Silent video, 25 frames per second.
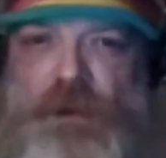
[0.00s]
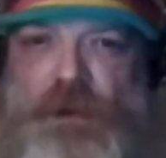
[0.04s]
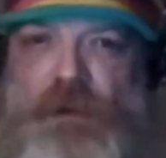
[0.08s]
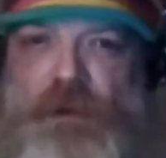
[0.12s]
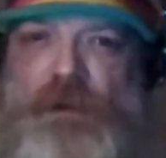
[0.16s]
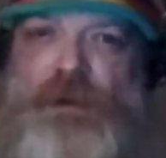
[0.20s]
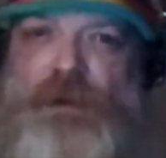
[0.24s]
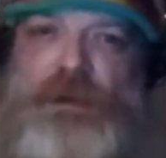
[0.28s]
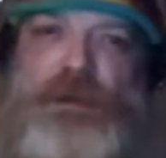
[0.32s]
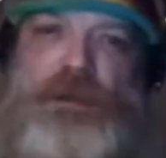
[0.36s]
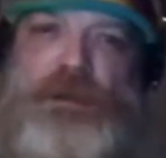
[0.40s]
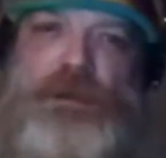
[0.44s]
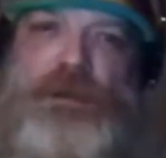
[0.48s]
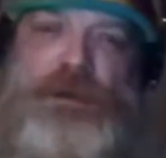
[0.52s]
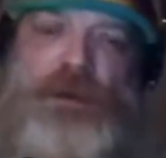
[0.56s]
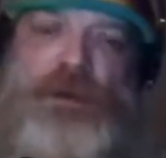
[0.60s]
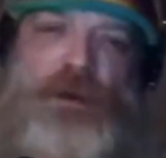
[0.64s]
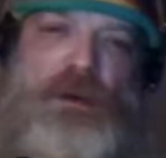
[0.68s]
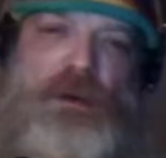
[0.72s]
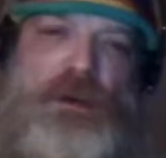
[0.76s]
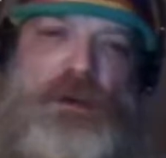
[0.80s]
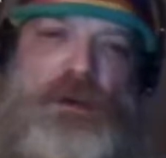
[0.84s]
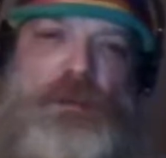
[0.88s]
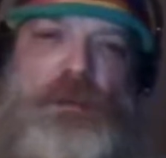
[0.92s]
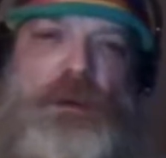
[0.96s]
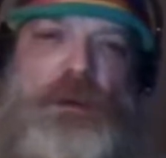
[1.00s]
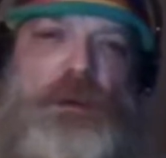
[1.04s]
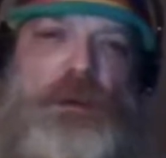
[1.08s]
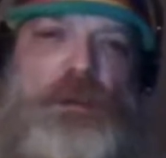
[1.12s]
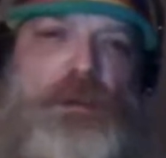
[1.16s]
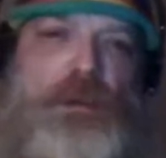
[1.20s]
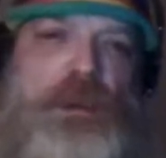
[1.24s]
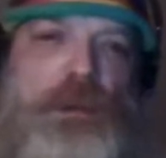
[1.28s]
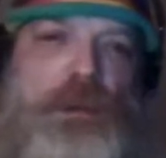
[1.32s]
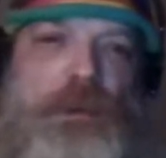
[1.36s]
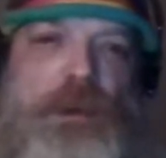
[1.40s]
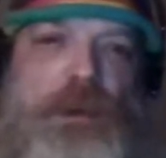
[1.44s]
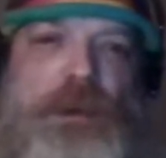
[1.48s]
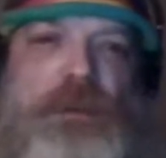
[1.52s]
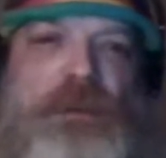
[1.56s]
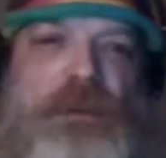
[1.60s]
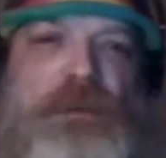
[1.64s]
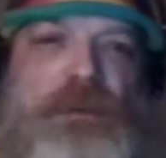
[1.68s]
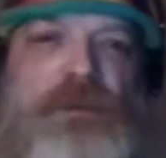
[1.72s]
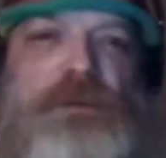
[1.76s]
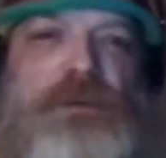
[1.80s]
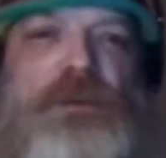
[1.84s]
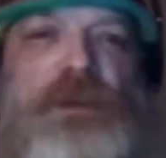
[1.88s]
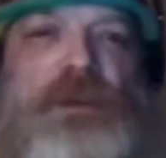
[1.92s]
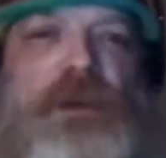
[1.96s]
and other people about
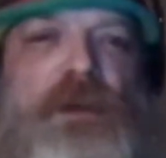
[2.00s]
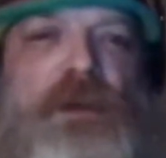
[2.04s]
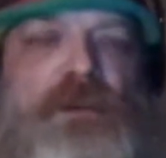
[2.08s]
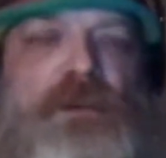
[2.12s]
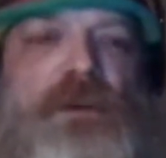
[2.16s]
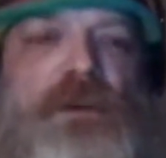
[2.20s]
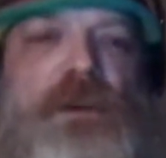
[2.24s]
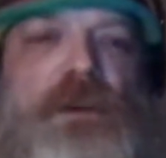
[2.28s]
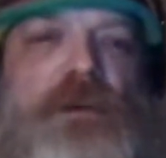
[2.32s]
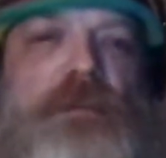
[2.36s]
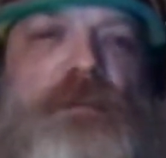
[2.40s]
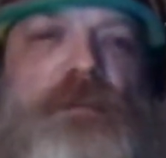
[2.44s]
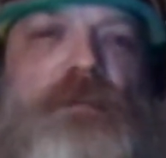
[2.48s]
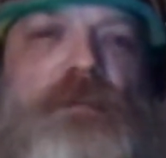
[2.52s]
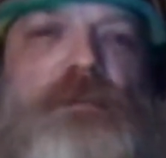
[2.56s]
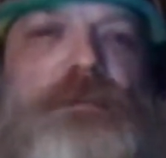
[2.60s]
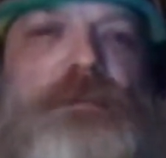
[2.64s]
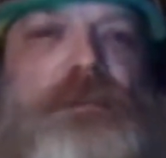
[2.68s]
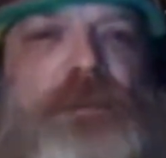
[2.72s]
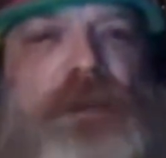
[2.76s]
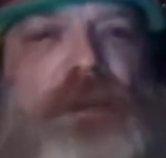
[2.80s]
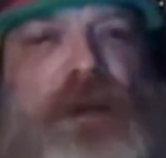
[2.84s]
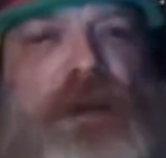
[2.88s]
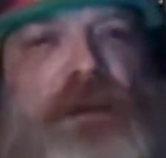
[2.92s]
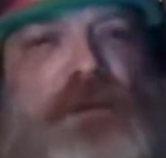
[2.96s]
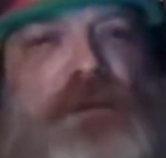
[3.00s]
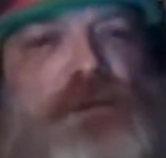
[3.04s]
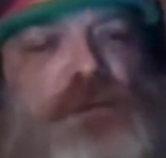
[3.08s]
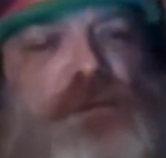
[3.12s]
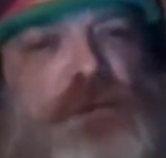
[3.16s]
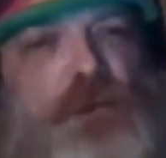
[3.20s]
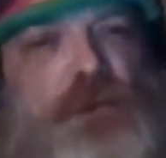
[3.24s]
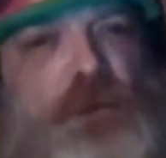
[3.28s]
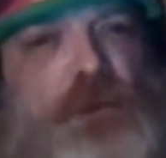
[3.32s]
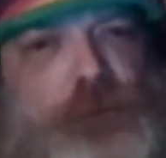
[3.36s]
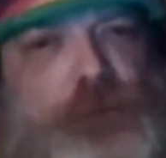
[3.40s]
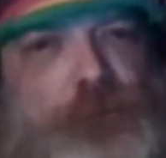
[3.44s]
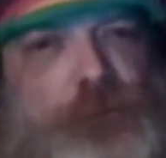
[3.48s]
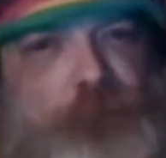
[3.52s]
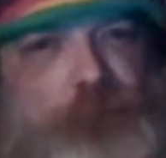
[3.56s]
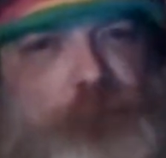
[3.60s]
this, and I said, that's true.